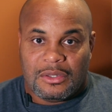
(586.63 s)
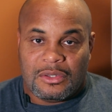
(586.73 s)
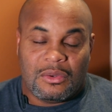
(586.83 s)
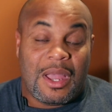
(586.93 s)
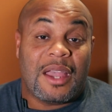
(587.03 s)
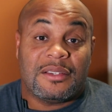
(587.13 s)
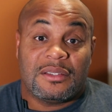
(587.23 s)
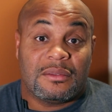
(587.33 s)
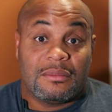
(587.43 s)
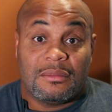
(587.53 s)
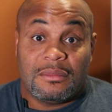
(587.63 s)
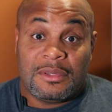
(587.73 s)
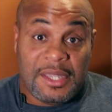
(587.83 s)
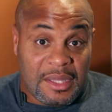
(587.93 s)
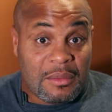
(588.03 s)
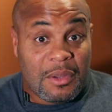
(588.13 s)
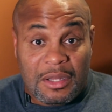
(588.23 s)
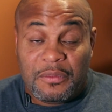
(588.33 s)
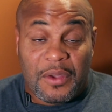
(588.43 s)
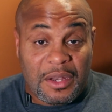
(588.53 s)
So, guys, take the
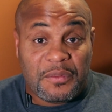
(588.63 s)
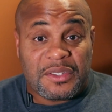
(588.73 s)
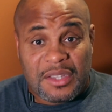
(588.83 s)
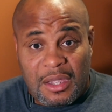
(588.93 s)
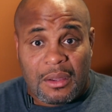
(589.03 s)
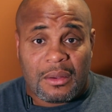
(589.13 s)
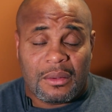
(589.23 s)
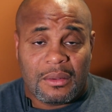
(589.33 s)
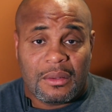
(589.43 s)
money fight if it's there.